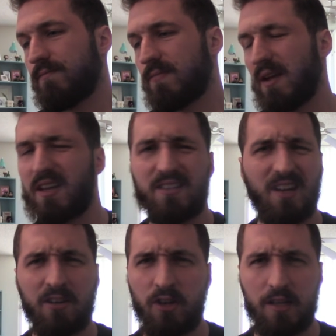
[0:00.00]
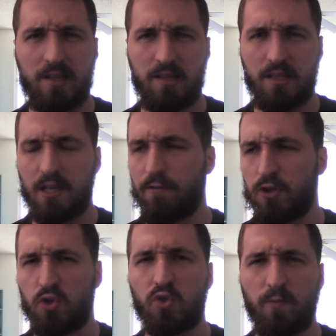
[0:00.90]
I guess Young Justice is a
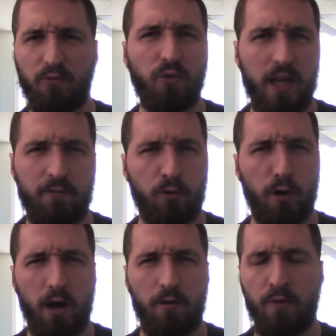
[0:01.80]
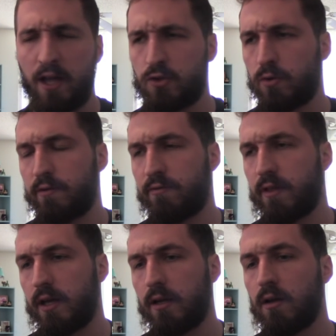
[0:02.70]
different flavor of that sort of
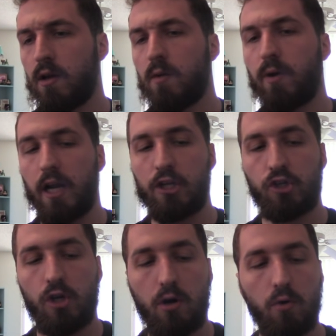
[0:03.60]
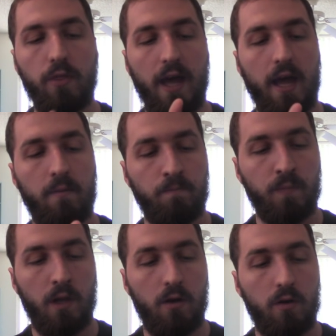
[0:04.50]
thing. But a show that
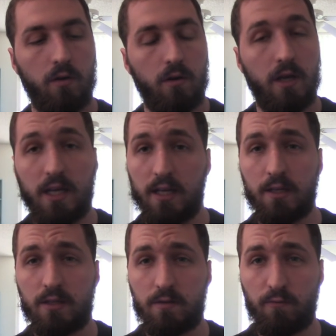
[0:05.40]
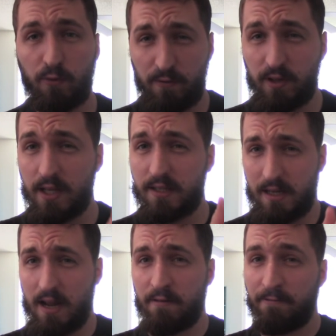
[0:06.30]
is frivolous
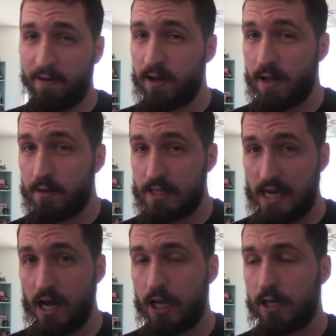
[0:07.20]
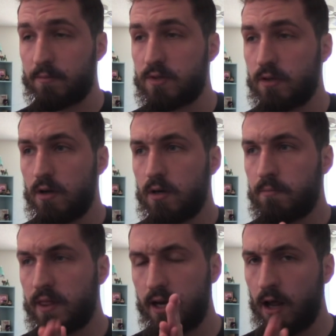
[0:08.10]
and fun at times,
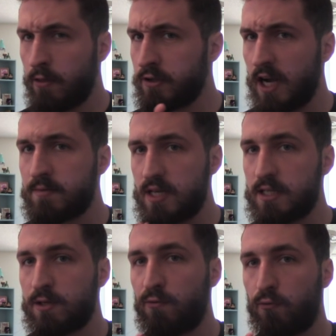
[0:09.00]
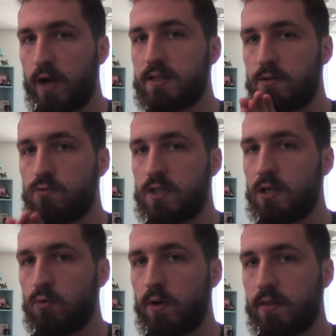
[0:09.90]
but then at other times isn't afraid to
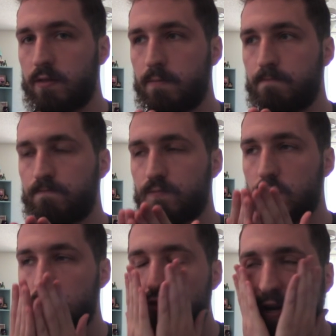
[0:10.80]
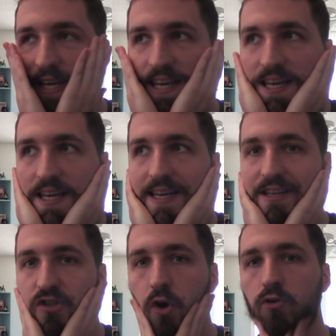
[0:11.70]
deal with tricky
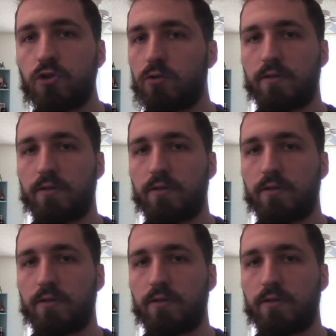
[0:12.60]
social